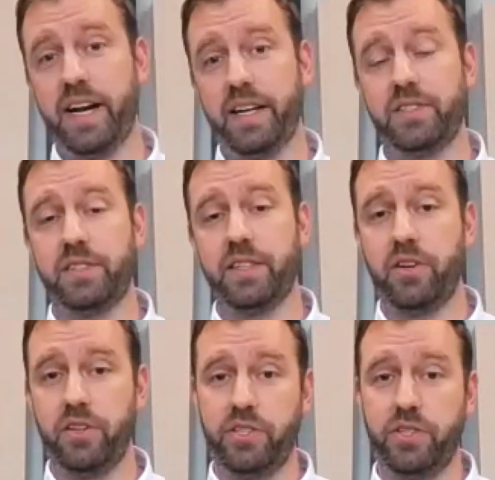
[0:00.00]
90s and
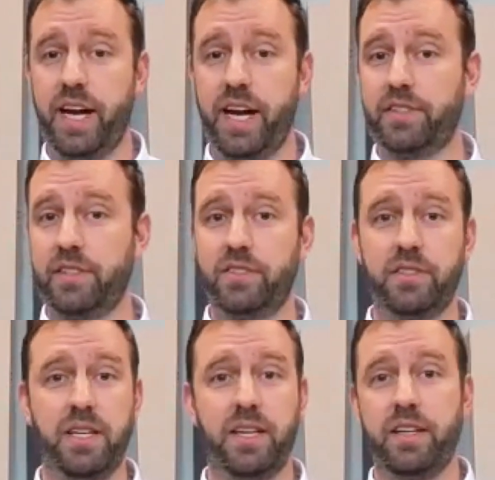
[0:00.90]
early
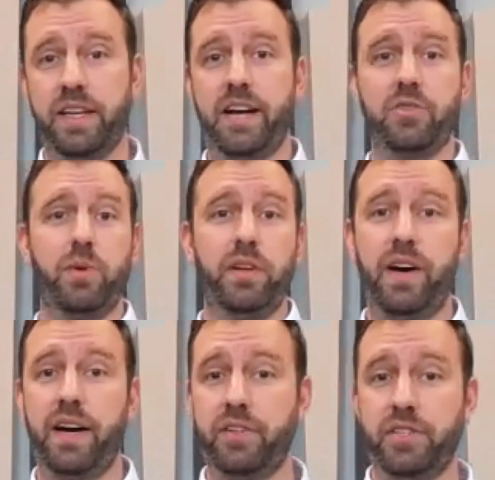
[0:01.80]
2000s, now
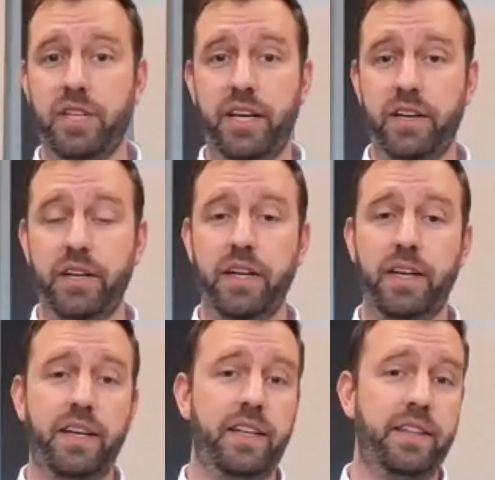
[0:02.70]
25 years later,
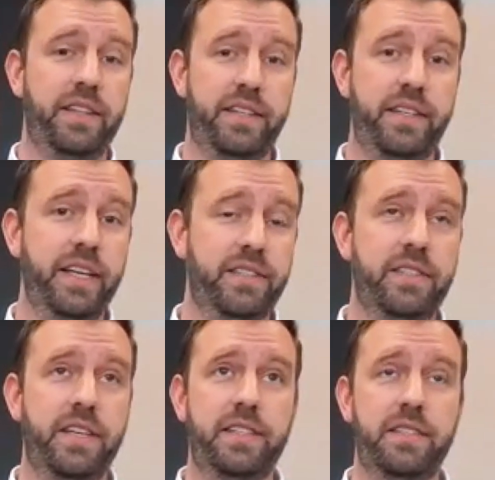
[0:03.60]

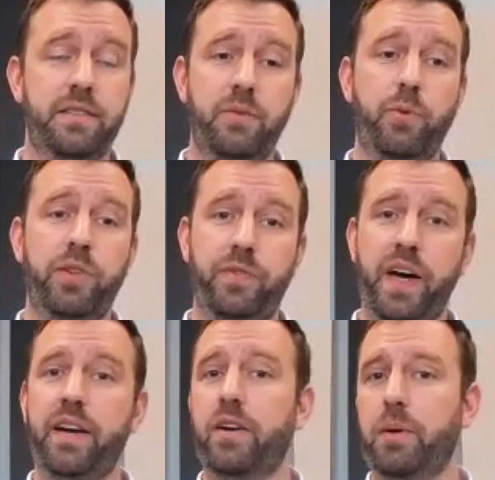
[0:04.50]
it's with
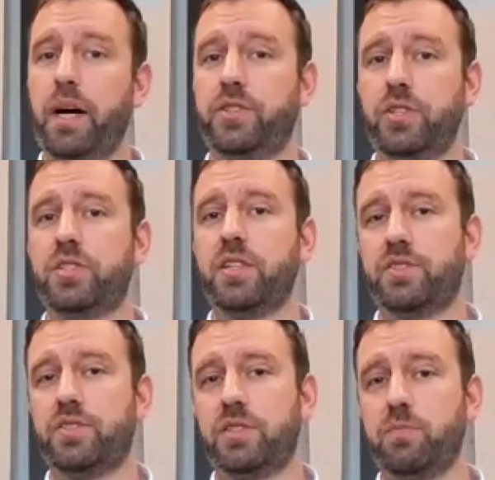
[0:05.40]
fentanyl, it's
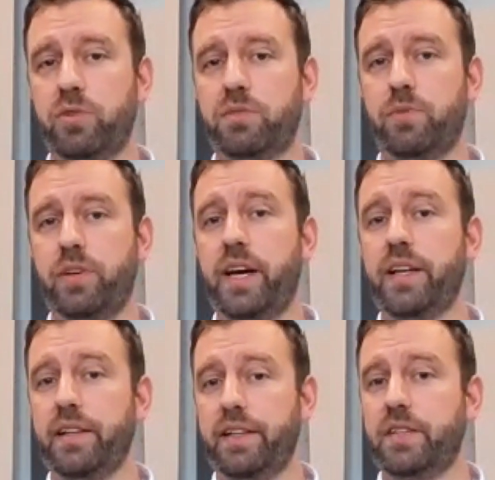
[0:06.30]
just more
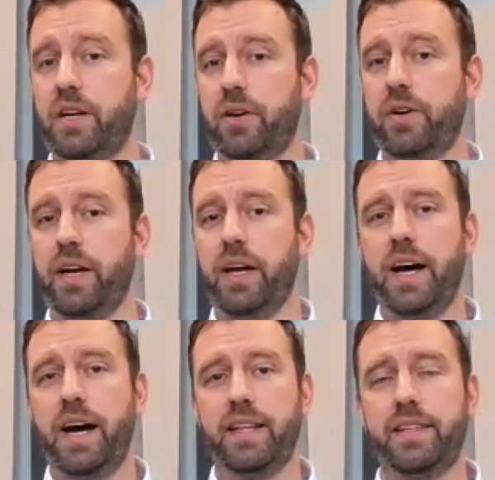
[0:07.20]
deadly. So
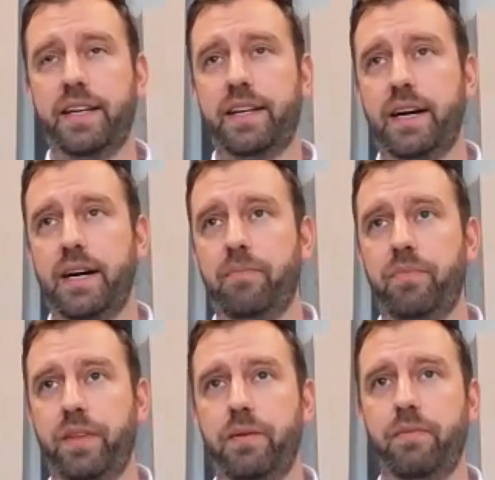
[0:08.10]
I think
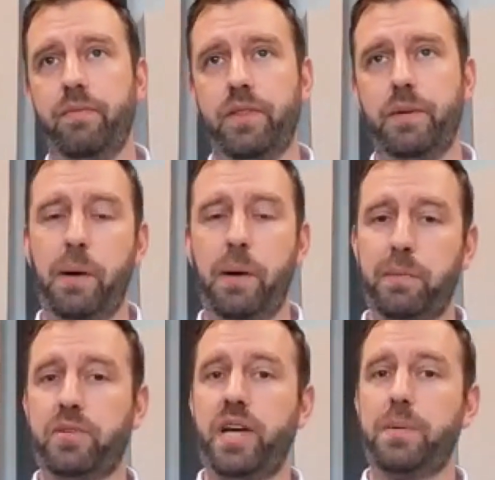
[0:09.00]
the
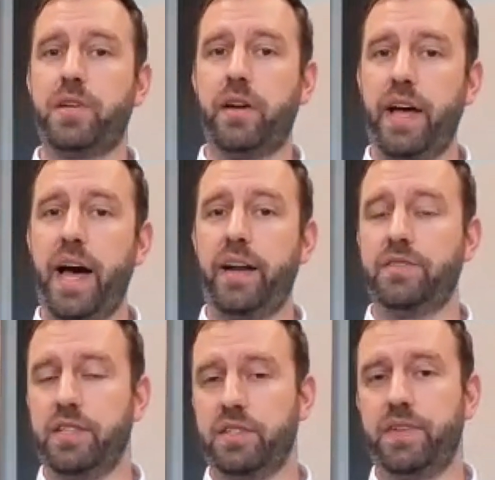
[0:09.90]
public perception on that
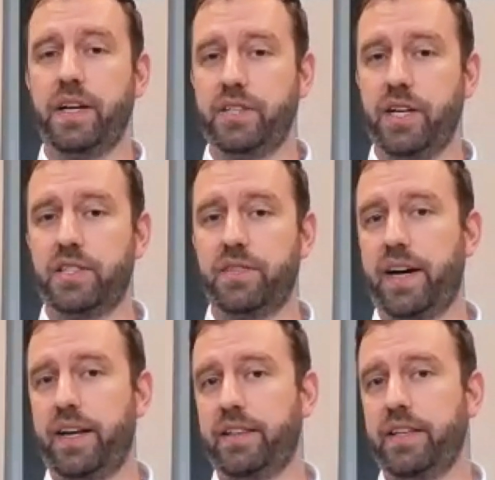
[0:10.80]
is very
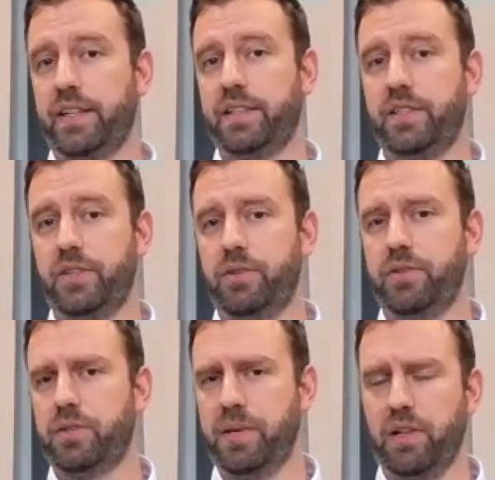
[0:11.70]
justified, I think, to
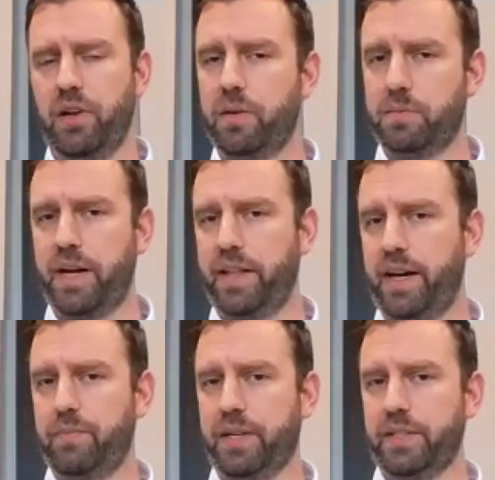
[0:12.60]
be alarmed by
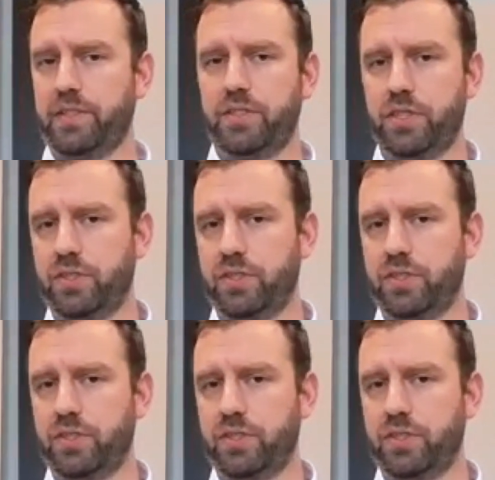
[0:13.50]
that, because